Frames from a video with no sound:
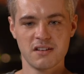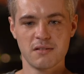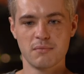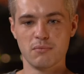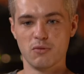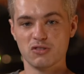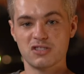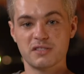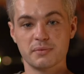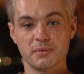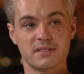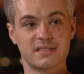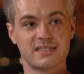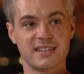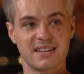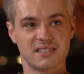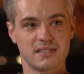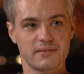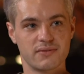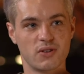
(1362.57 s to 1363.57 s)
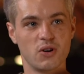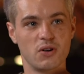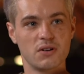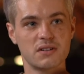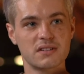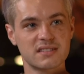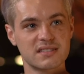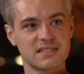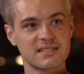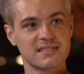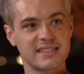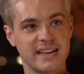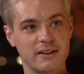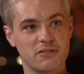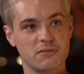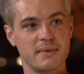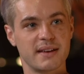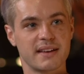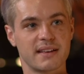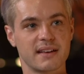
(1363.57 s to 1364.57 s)
multiple sets of hooks that
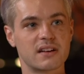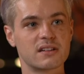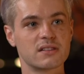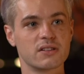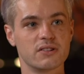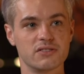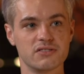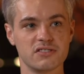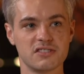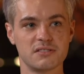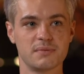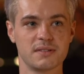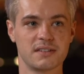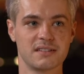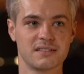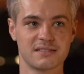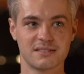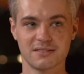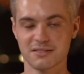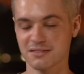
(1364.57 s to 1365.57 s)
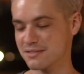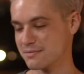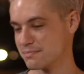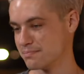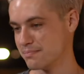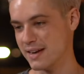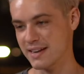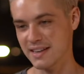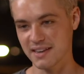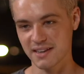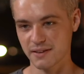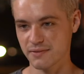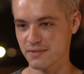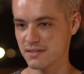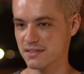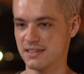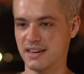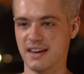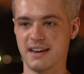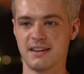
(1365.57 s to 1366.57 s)
would make it close because there's many
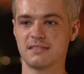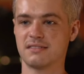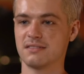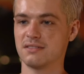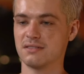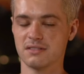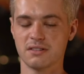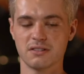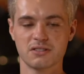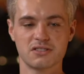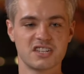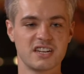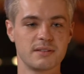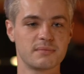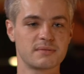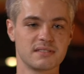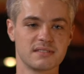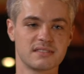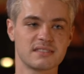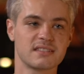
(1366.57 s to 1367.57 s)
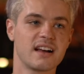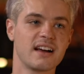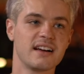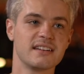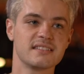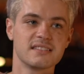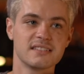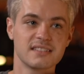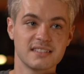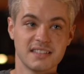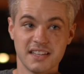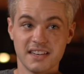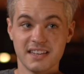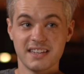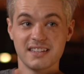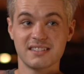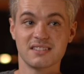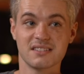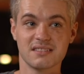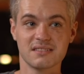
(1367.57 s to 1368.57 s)
different dancers, all shapes and sizes, and they
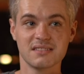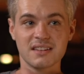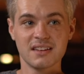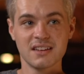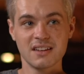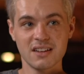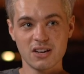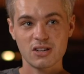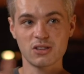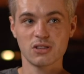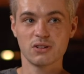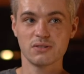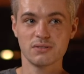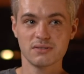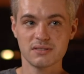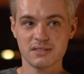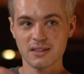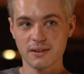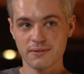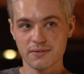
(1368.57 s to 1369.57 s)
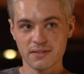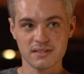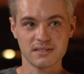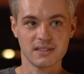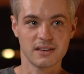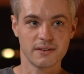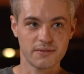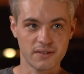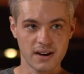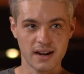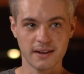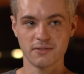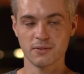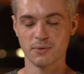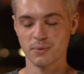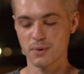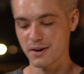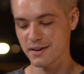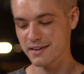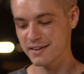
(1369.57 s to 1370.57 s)
need to close differently for
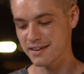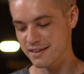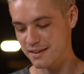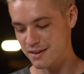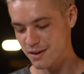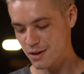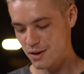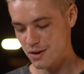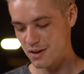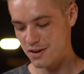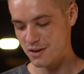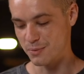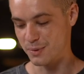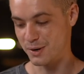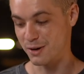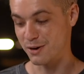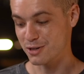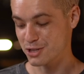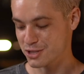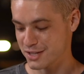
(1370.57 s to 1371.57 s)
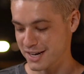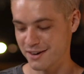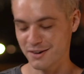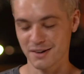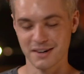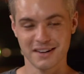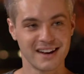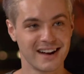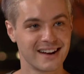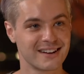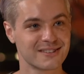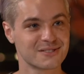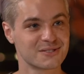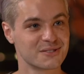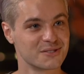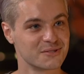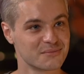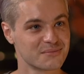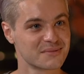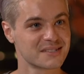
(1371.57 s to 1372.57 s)
everyone. And we are sharing
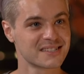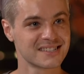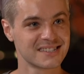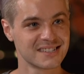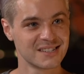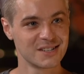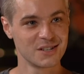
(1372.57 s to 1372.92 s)
costumes,